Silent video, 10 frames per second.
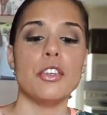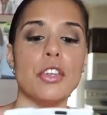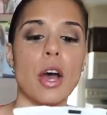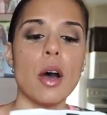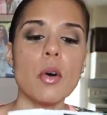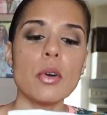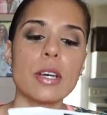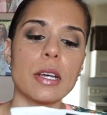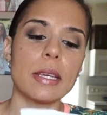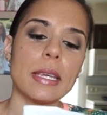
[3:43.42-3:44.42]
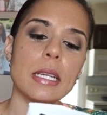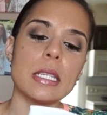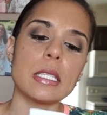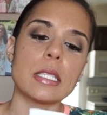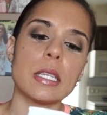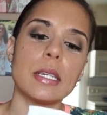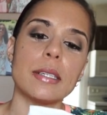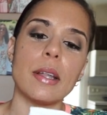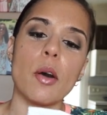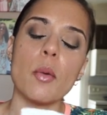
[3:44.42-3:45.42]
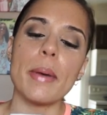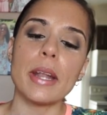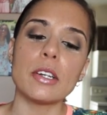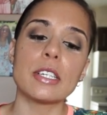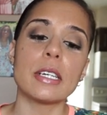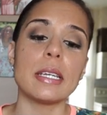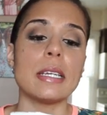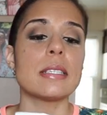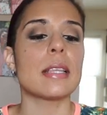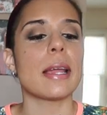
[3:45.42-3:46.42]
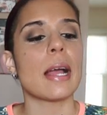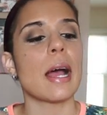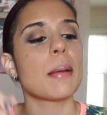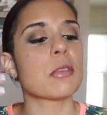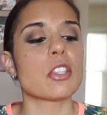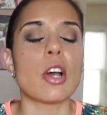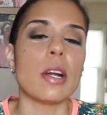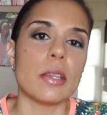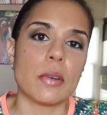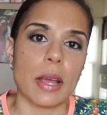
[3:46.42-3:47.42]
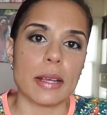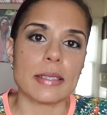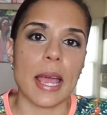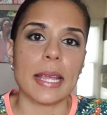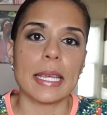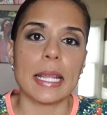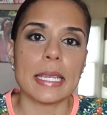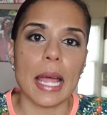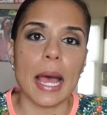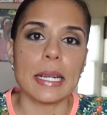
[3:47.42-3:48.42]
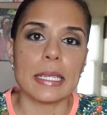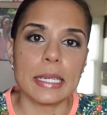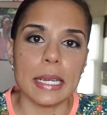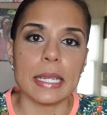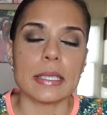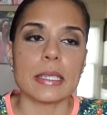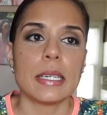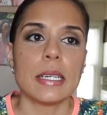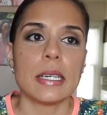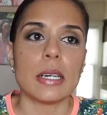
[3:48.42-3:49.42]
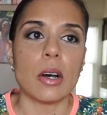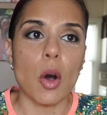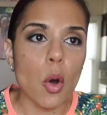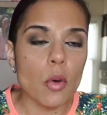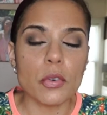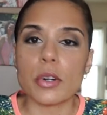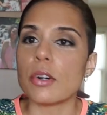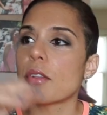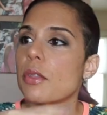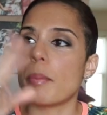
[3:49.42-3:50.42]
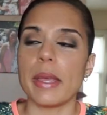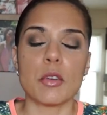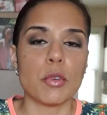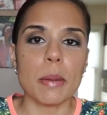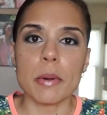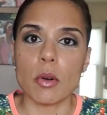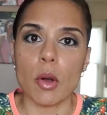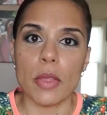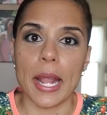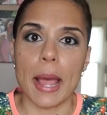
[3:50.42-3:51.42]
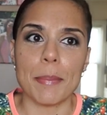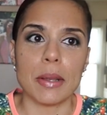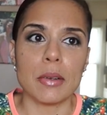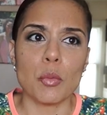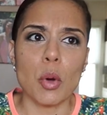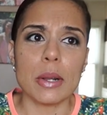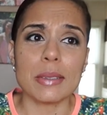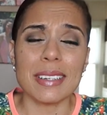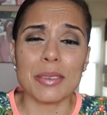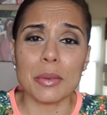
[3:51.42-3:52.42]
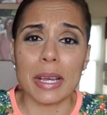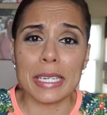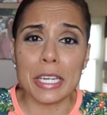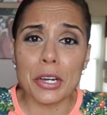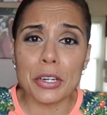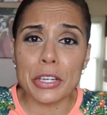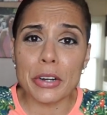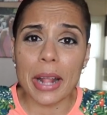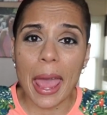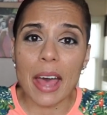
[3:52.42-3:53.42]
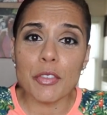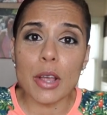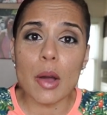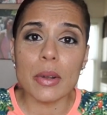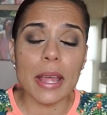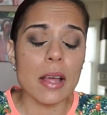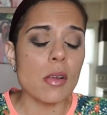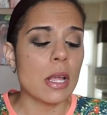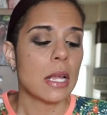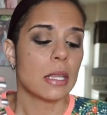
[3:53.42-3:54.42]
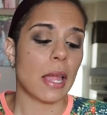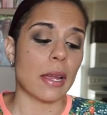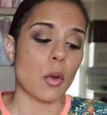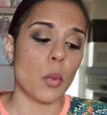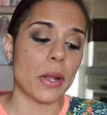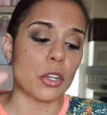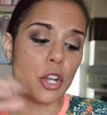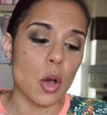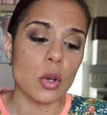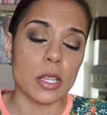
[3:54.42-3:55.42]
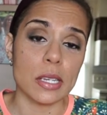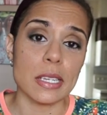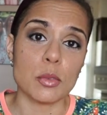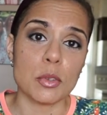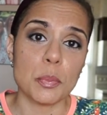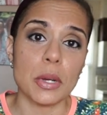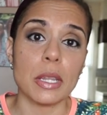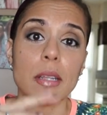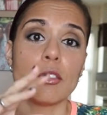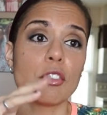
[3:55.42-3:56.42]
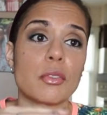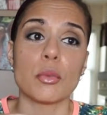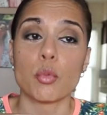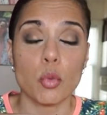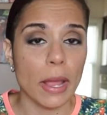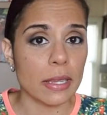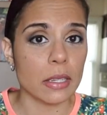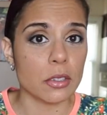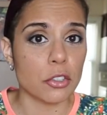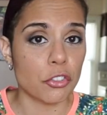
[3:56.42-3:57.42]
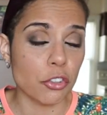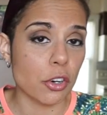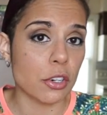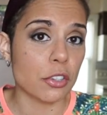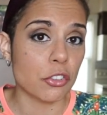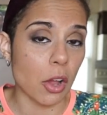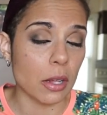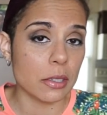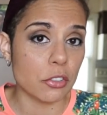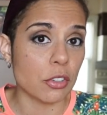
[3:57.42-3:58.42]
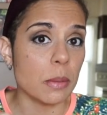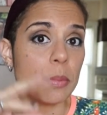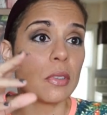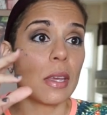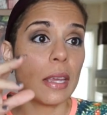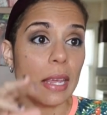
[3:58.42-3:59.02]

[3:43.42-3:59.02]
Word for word: No cookies, no better cookies. Like, I'm sorry you guys, I cannot get over the big rigmarole that happened, what, it's like a year, year and a half ago now? Like, where No Cookies was putting just regular sugared chocolate chips